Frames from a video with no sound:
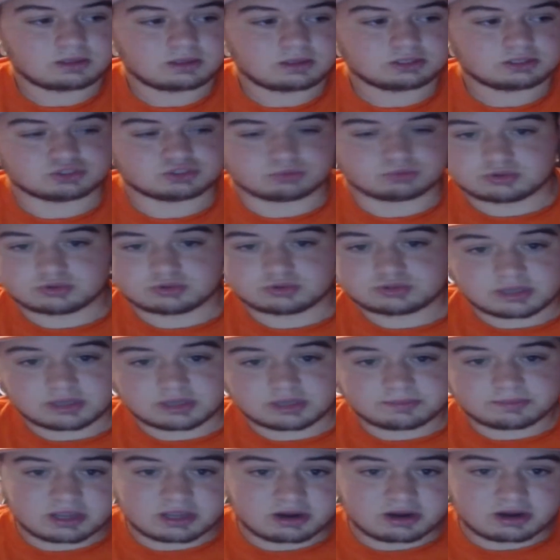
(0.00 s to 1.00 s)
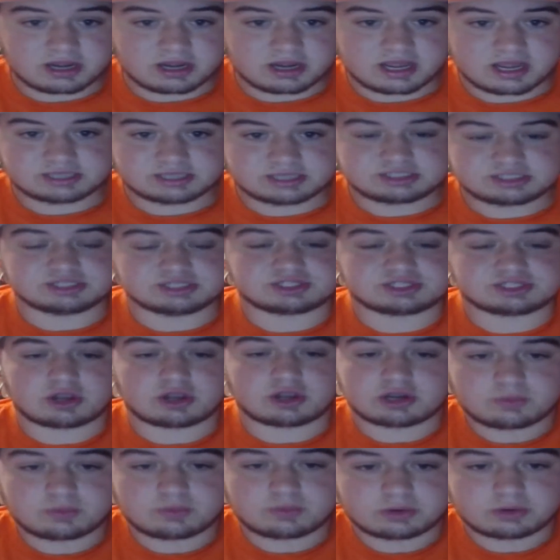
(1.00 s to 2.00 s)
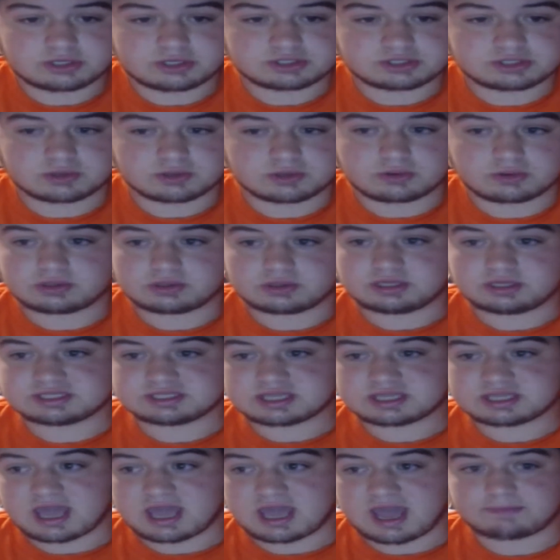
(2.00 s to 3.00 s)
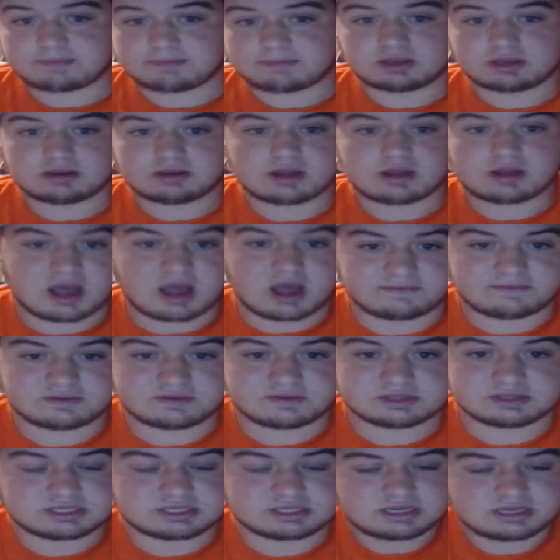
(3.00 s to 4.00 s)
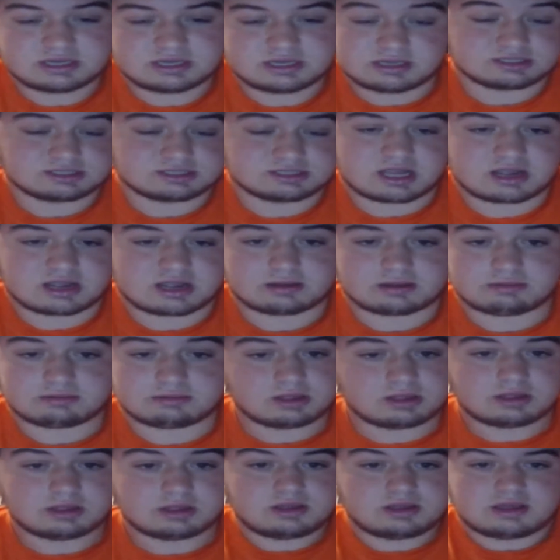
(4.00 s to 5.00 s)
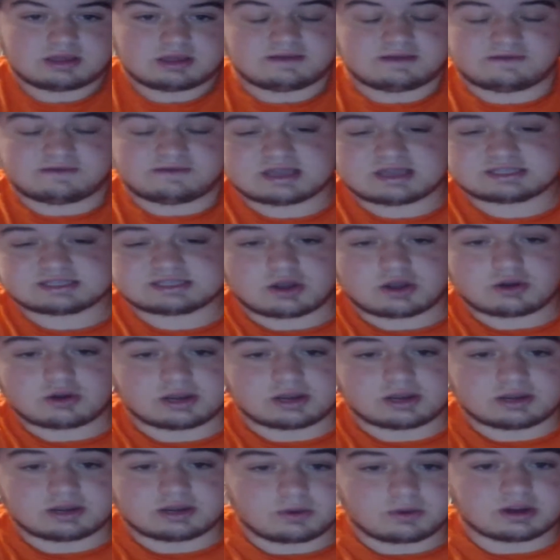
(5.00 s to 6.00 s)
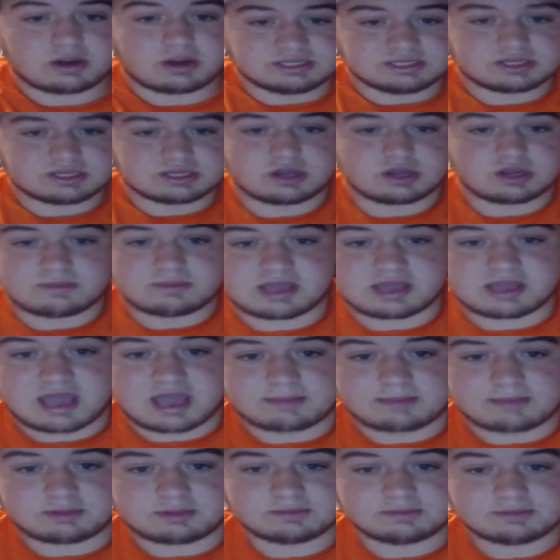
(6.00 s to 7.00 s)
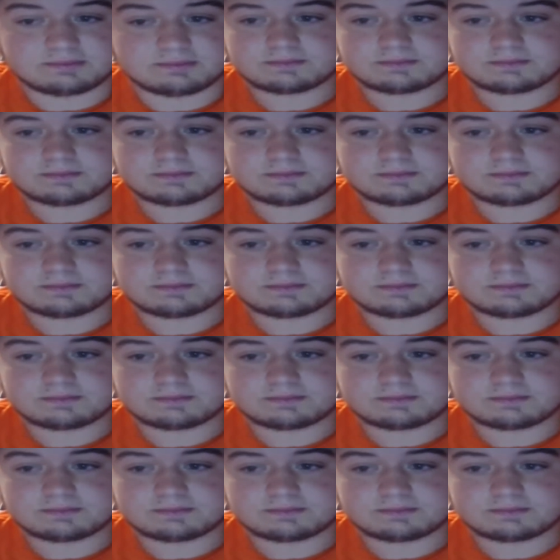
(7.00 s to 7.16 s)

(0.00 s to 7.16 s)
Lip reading: Drew's up there in age. He's 31 years old. He's the captain, obviously. If he hasn't gone anywhere, he's going to be the captain.